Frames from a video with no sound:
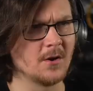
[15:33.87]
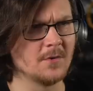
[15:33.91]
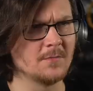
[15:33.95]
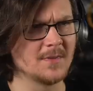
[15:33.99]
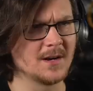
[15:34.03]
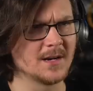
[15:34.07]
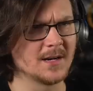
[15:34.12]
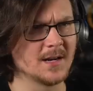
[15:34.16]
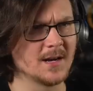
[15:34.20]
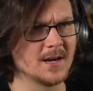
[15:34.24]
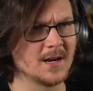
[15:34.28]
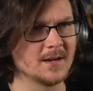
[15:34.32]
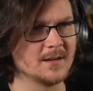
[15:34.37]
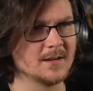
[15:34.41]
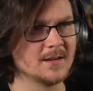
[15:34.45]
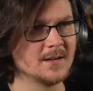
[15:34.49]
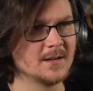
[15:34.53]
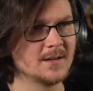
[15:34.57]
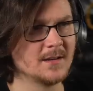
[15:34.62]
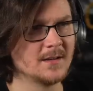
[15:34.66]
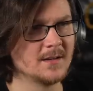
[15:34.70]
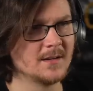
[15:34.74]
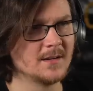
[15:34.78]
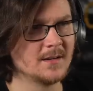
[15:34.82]
Oh my god.
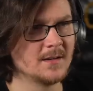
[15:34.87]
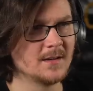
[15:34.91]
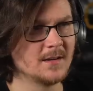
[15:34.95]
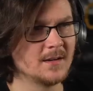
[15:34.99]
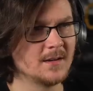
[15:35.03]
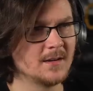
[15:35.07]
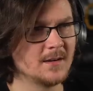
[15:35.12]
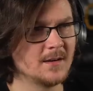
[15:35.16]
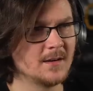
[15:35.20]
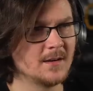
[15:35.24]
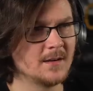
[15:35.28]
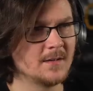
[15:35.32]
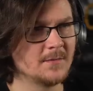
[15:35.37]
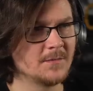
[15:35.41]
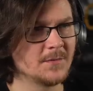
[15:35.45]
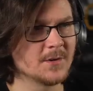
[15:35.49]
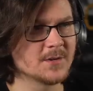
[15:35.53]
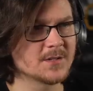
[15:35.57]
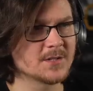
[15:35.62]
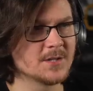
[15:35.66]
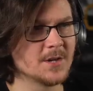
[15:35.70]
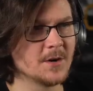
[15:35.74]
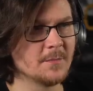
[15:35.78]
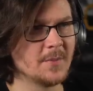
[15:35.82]

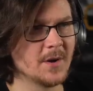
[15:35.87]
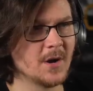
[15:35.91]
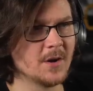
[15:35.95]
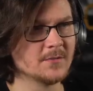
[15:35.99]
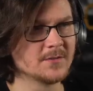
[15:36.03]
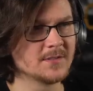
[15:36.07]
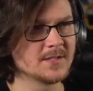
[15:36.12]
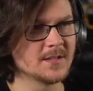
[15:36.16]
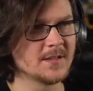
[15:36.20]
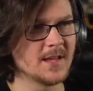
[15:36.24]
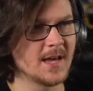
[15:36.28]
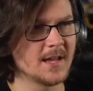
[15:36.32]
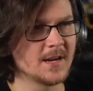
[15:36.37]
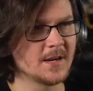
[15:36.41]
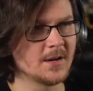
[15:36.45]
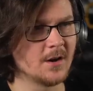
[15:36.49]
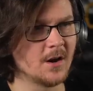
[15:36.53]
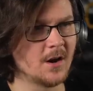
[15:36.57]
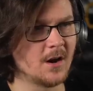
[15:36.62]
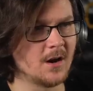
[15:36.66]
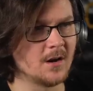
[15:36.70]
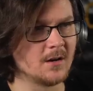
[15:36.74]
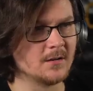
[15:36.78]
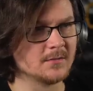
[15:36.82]
There's no bones in that at
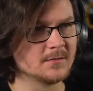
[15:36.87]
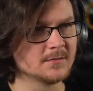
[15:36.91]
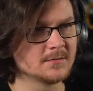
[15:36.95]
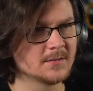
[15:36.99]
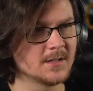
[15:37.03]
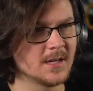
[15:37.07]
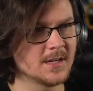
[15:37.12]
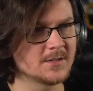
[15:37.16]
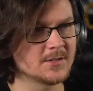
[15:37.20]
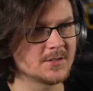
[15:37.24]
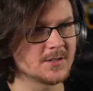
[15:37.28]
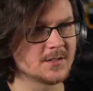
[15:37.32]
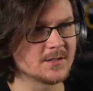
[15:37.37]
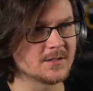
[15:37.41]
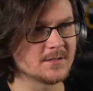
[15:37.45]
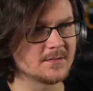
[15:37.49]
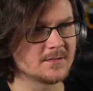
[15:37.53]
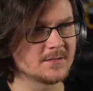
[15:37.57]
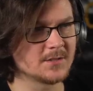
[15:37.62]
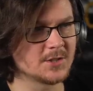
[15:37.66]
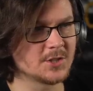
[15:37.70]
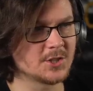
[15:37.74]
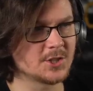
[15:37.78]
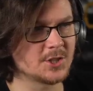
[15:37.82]
all. That's just
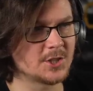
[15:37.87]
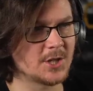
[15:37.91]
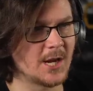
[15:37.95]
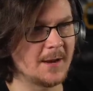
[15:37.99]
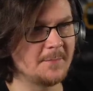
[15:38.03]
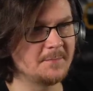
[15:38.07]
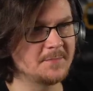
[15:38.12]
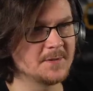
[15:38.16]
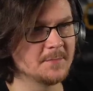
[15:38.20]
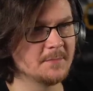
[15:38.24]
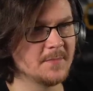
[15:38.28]
shaped